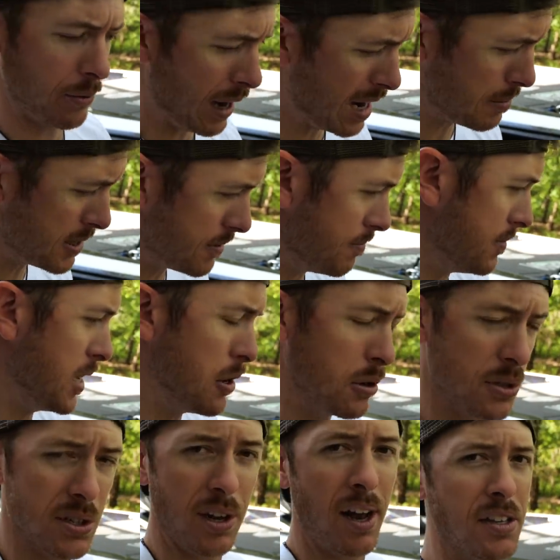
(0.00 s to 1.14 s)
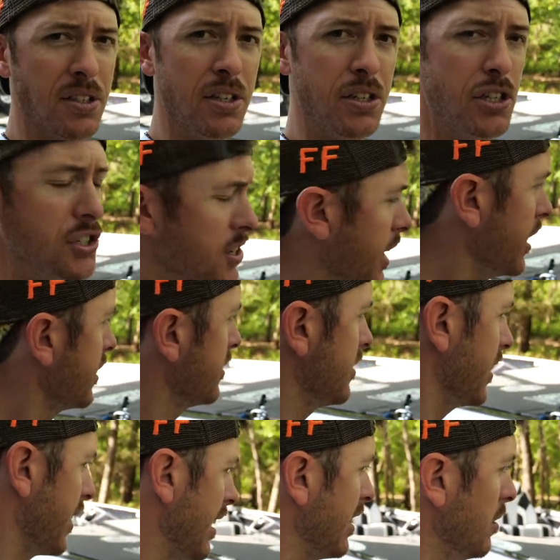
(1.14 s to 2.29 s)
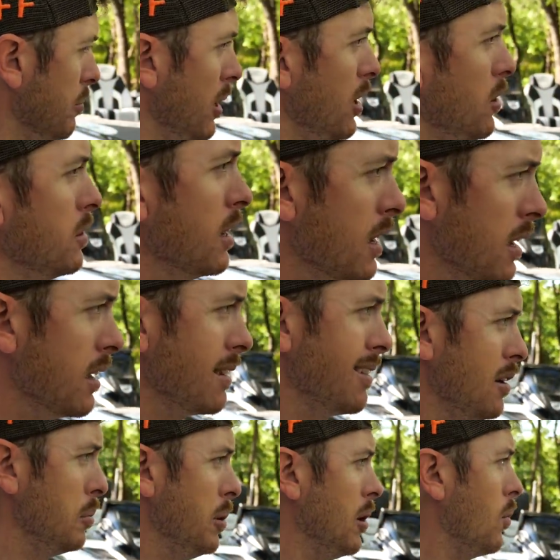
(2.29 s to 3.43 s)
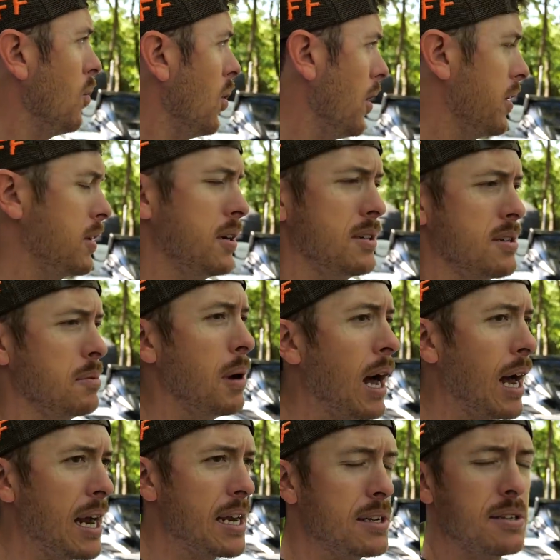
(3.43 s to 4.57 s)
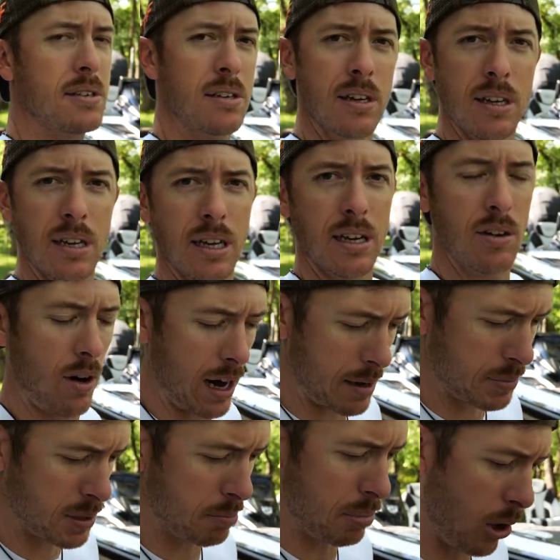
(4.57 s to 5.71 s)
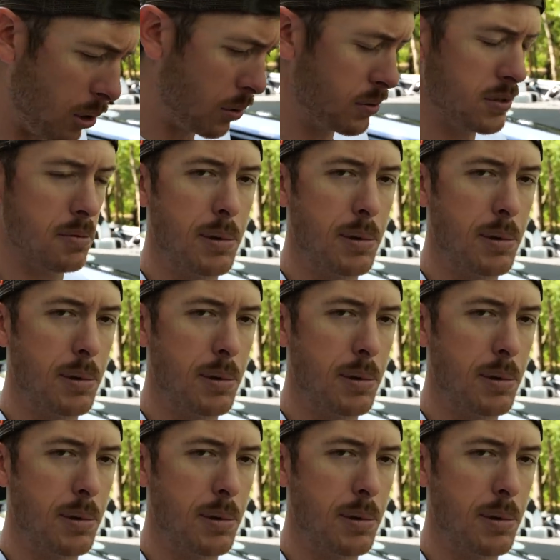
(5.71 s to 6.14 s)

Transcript: Grab a deer sausage stick, stick it in the boat, a little bit of water, some ice, and grab some poles,